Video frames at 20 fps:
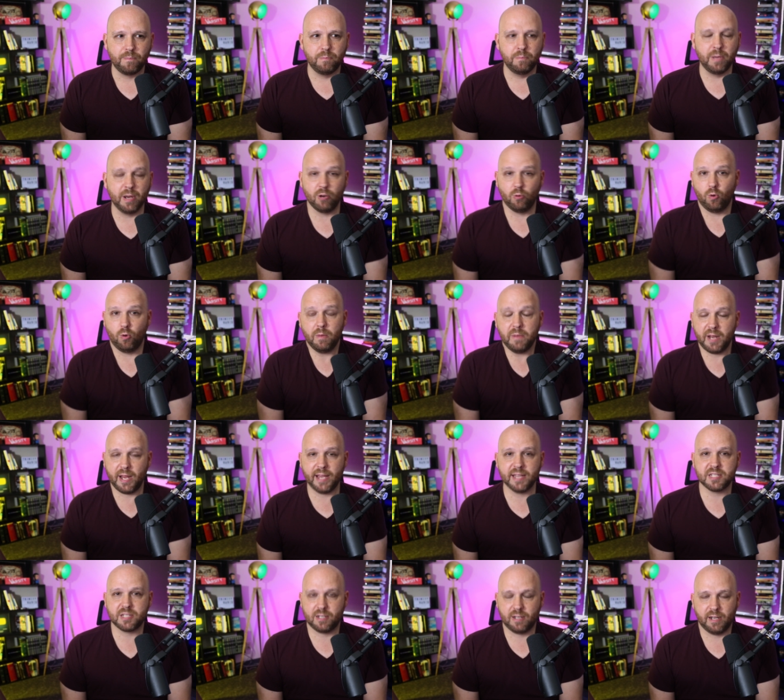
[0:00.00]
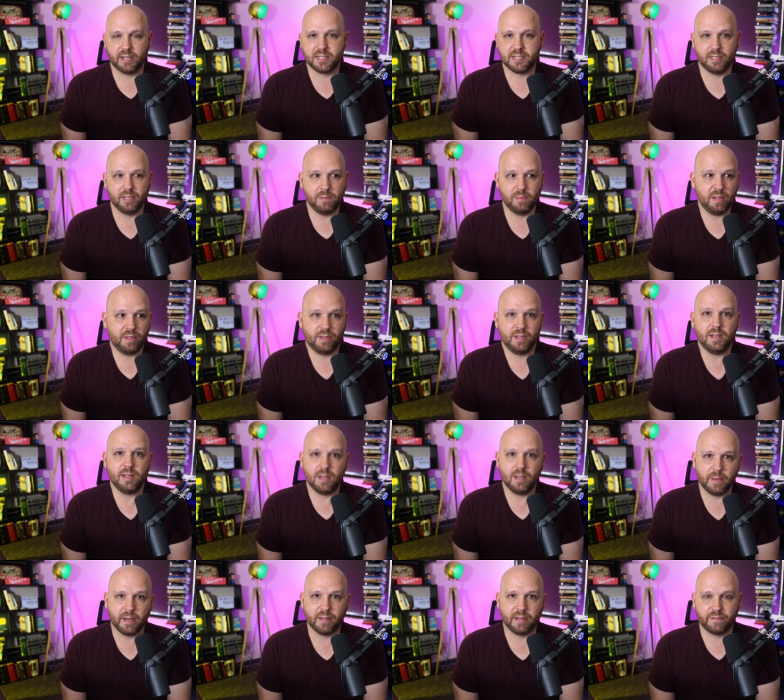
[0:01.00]
But a woman has to constantly be
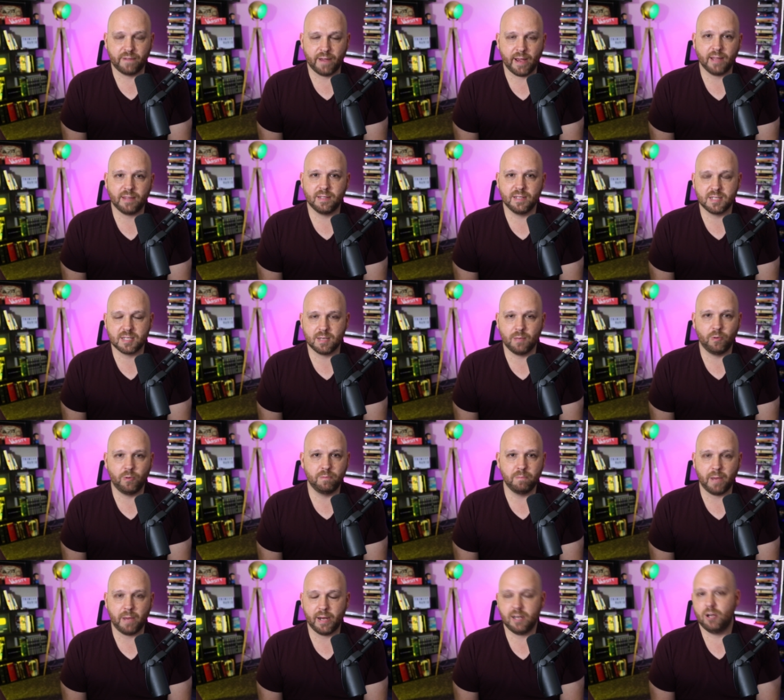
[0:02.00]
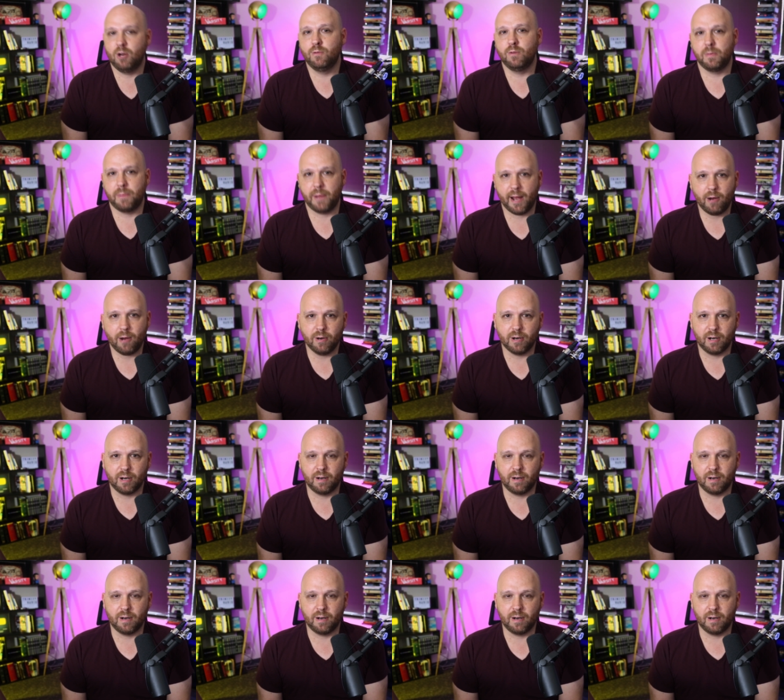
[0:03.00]
thinking about the fact that someone might overpower